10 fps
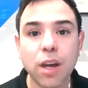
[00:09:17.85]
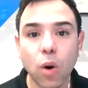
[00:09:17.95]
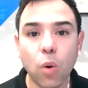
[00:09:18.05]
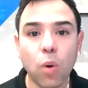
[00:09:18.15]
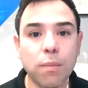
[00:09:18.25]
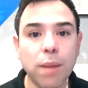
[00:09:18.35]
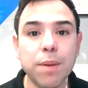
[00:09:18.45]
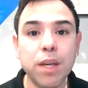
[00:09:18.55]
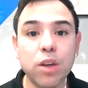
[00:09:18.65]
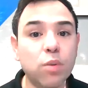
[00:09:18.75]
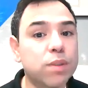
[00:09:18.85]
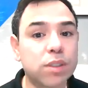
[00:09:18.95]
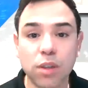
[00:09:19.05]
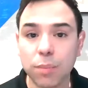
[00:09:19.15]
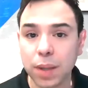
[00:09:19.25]
or maybe you
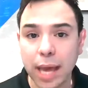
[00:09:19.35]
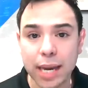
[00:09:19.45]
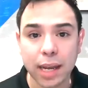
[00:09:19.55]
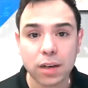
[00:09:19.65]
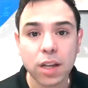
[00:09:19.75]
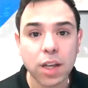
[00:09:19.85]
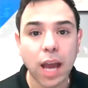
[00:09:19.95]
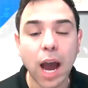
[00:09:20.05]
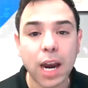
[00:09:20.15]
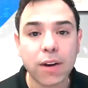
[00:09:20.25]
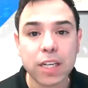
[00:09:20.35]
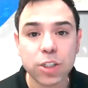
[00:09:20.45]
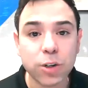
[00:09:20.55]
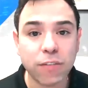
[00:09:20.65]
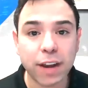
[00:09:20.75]
plan on hiring
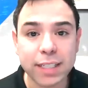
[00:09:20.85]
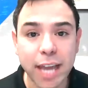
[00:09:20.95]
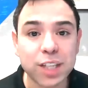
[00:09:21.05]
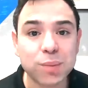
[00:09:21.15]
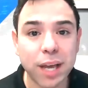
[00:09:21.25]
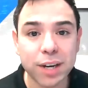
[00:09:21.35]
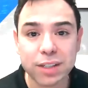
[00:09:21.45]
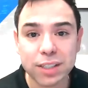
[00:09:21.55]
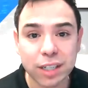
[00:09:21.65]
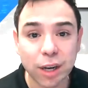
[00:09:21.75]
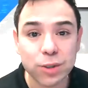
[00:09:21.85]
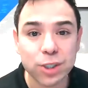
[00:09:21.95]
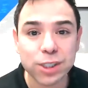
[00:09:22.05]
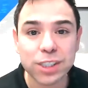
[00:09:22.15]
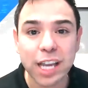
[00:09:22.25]
certified tax planners and
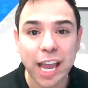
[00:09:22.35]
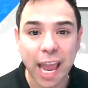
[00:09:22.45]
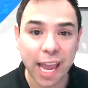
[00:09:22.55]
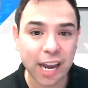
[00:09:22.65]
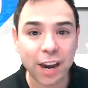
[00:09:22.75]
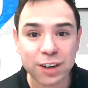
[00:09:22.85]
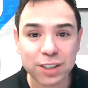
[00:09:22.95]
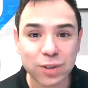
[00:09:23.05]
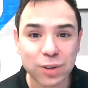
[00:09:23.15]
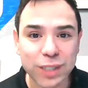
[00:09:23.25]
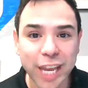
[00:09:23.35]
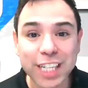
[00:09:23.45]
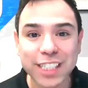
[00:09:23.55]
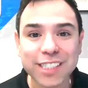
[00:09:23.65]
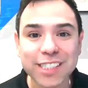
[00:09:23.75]
coaches and IRS enrolled
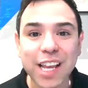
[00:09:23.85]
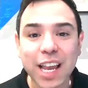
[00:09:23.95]
agents.